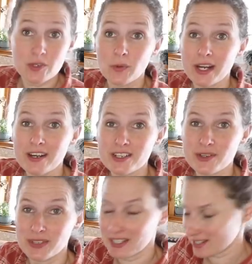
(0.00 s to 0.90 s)
So we are
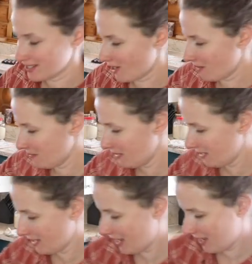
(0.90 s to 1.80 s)
just going to stop
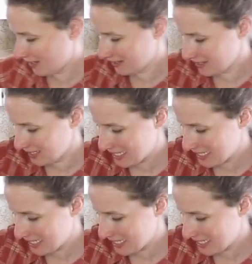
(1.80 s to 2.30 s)
and